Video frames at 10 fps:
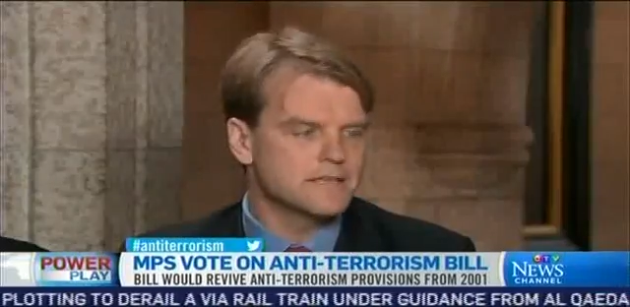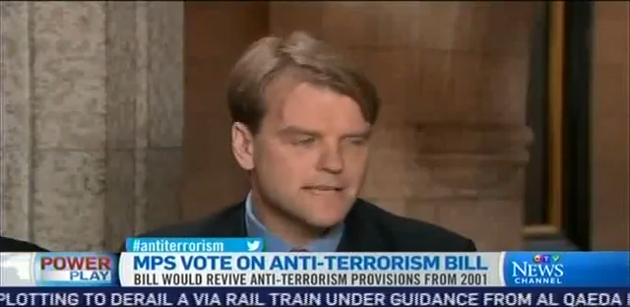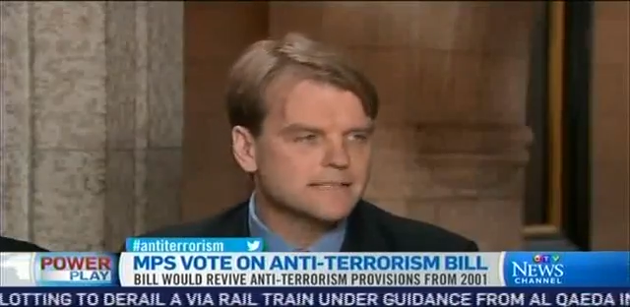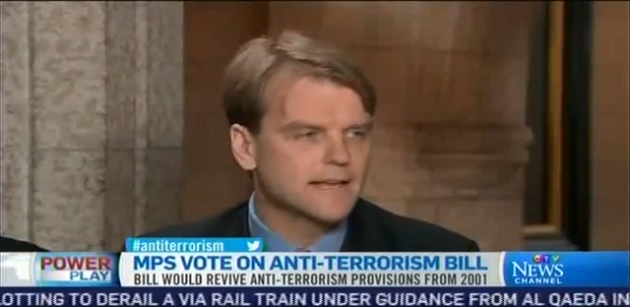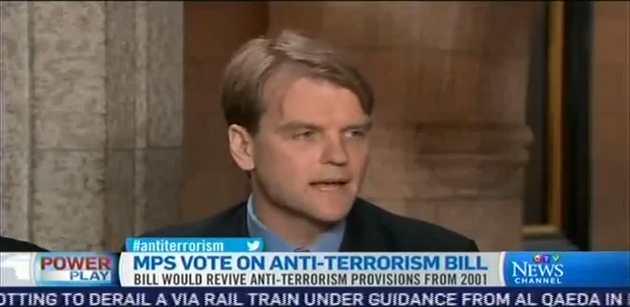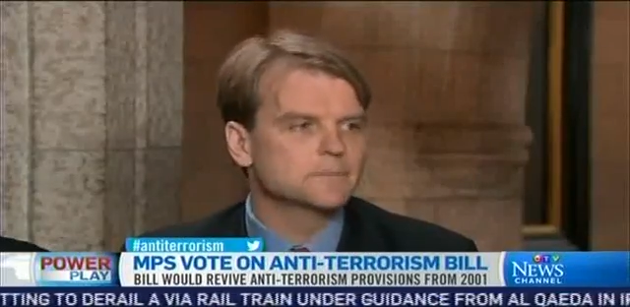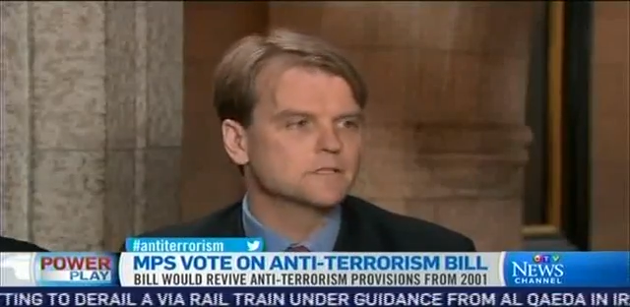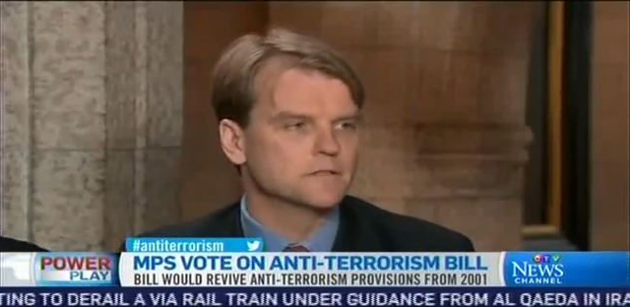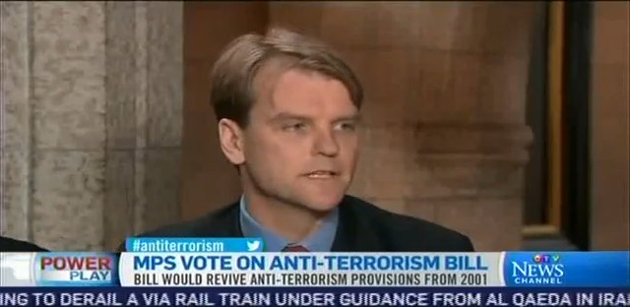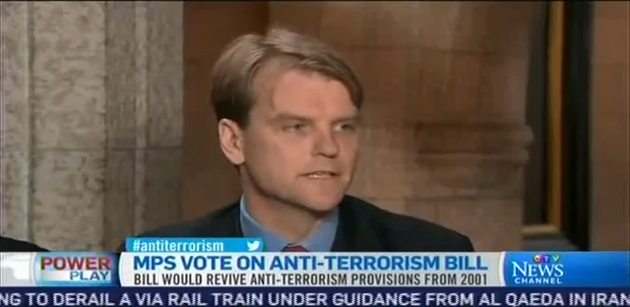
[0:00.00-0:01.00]
Yes, it
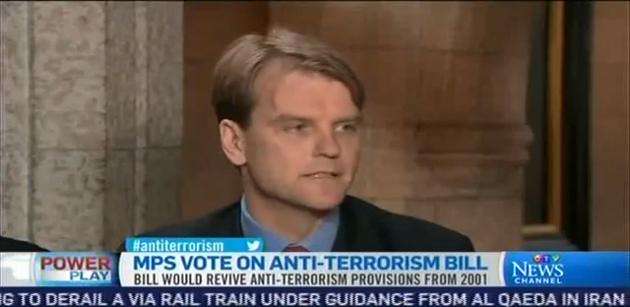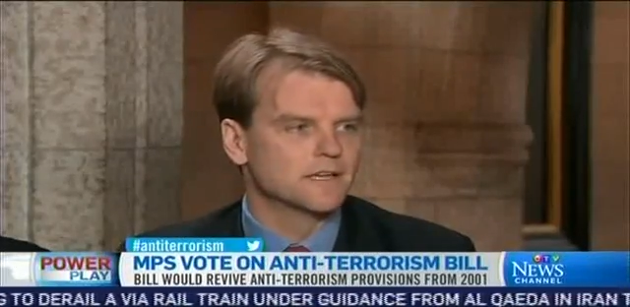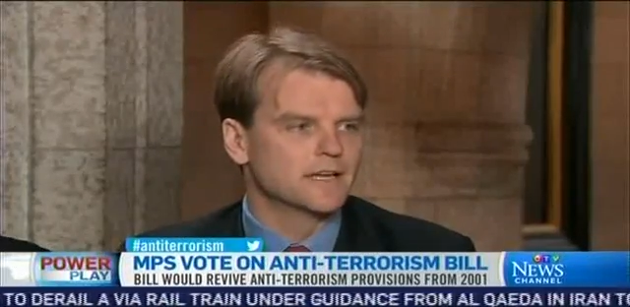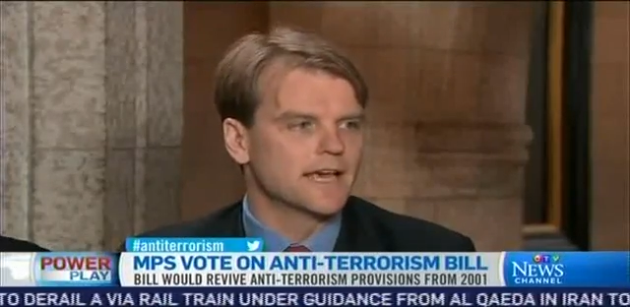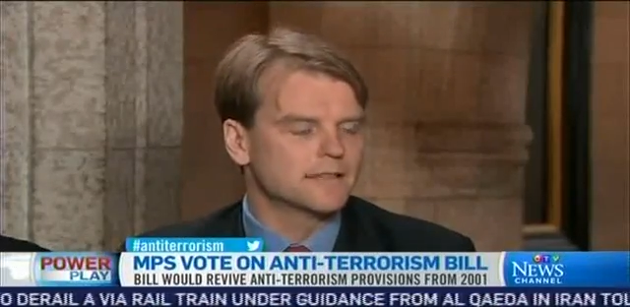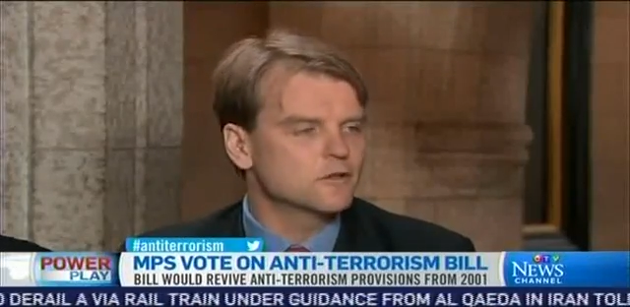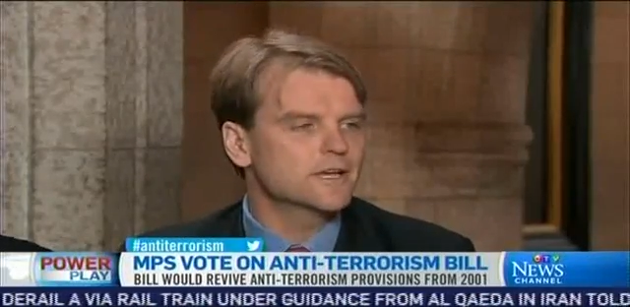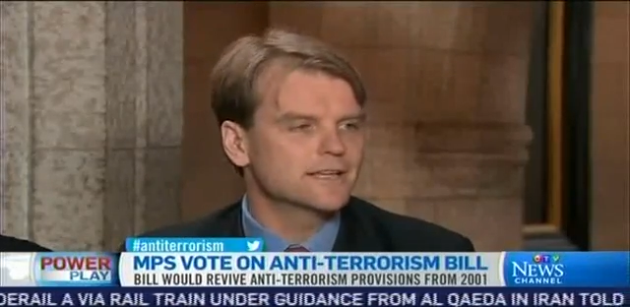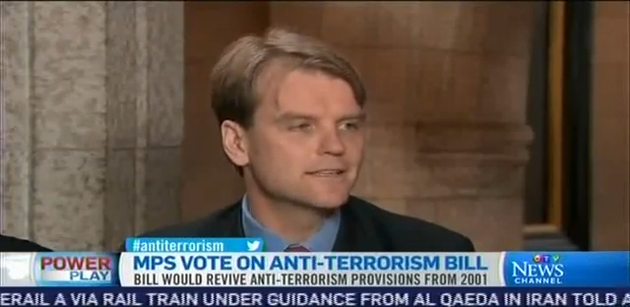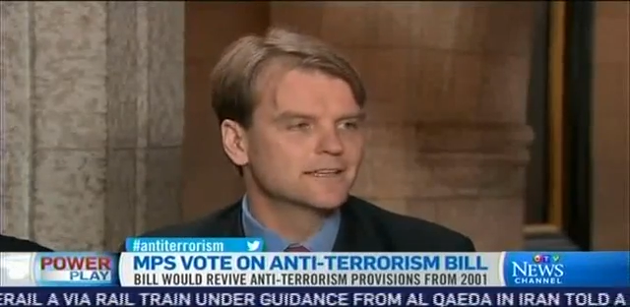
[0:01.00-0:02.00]
absolutely is, Don. And
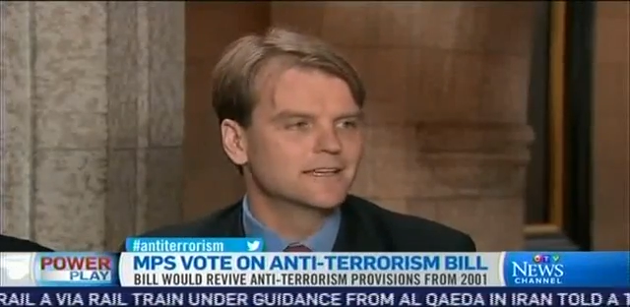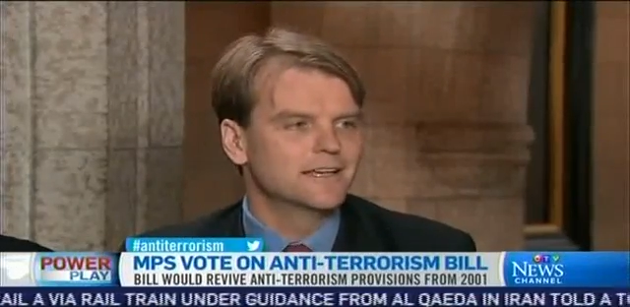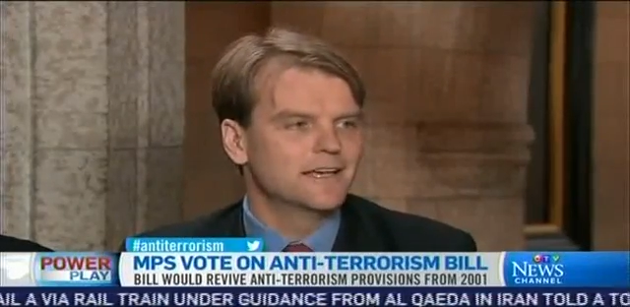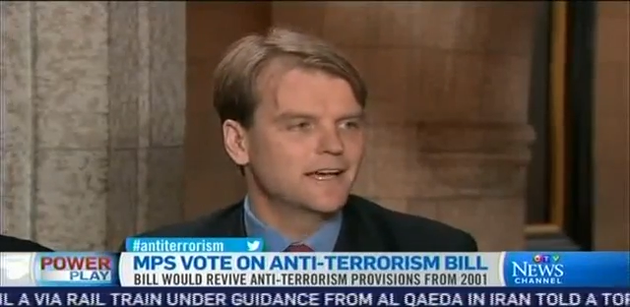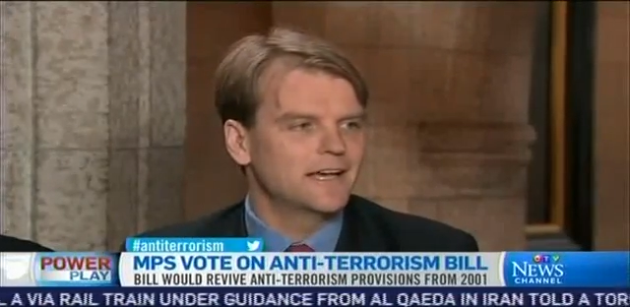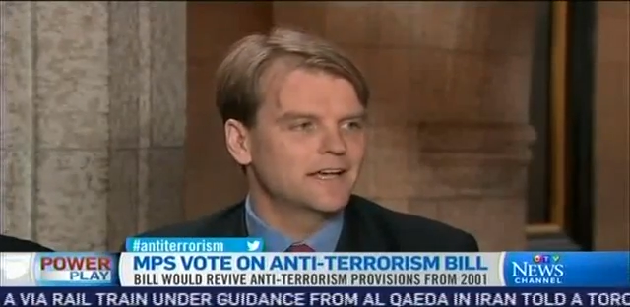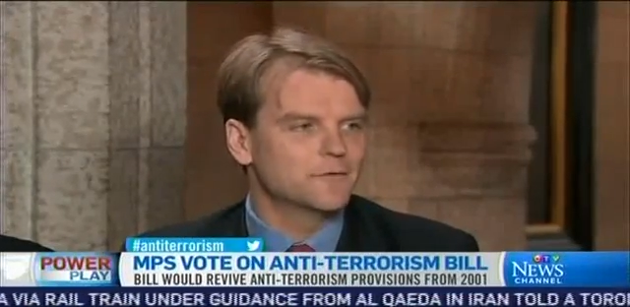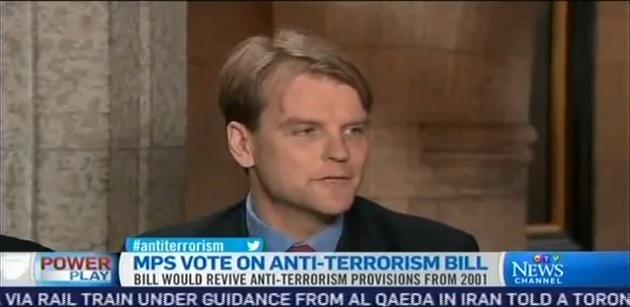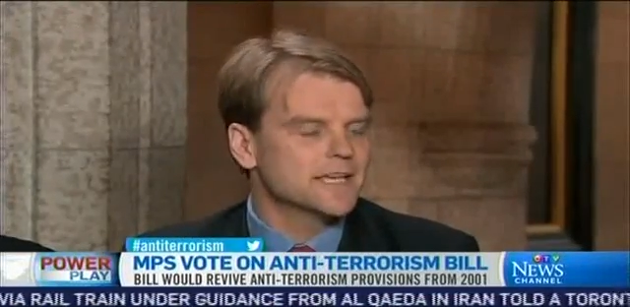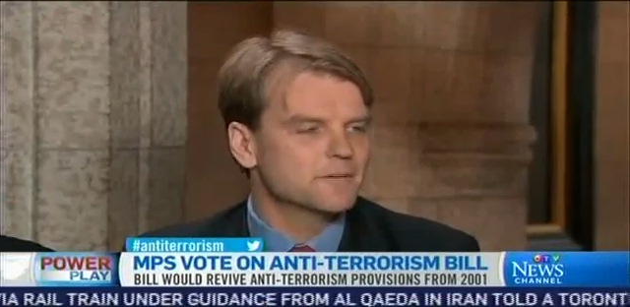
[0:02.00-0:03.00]
look at
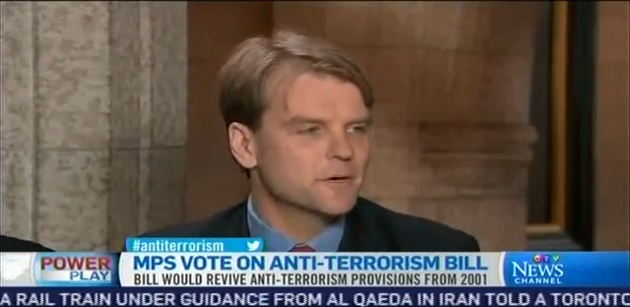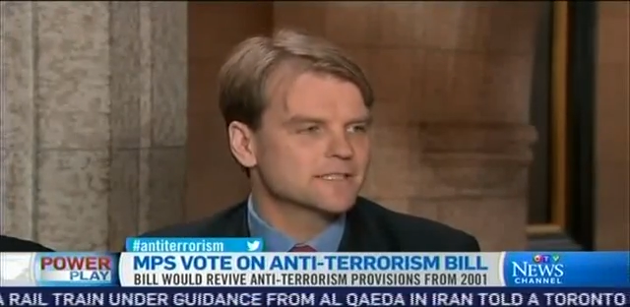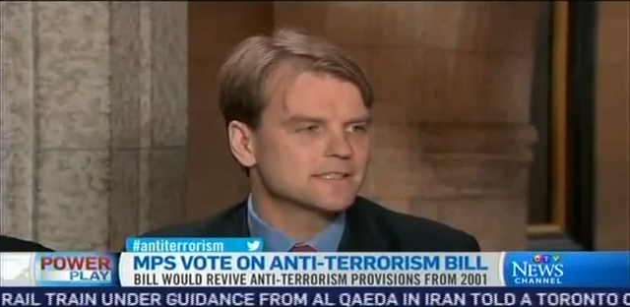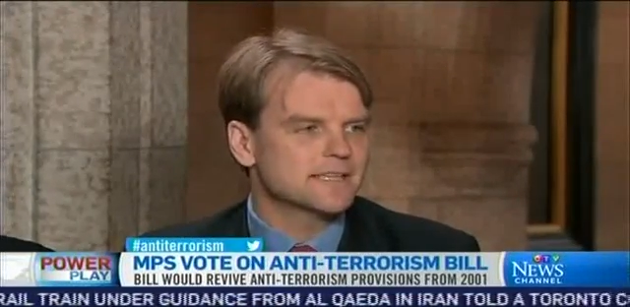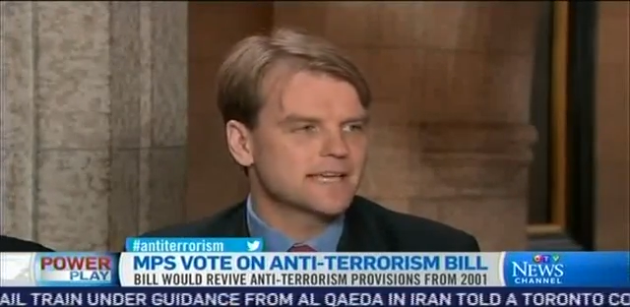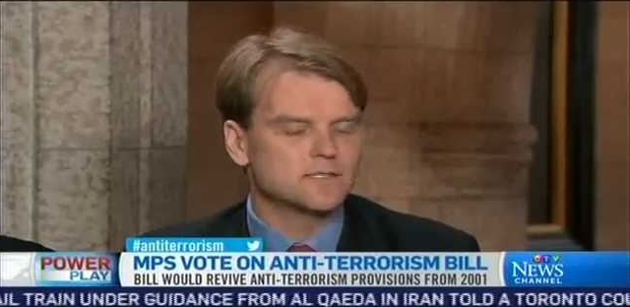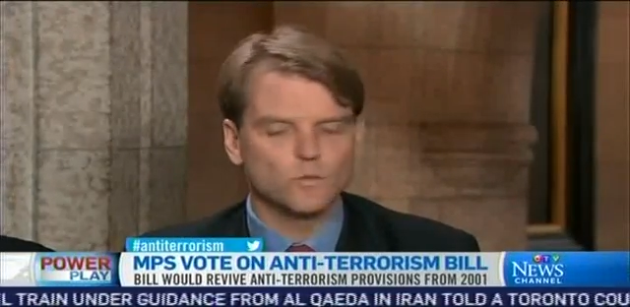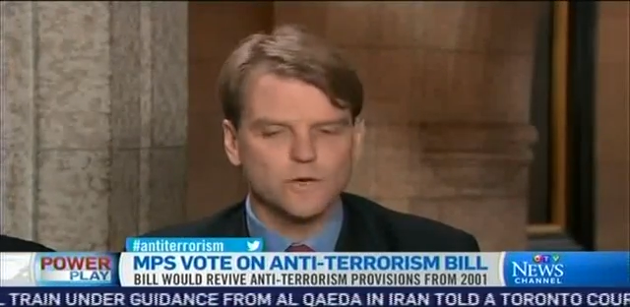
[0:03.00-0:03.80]
the Rehtaeh Parson's case.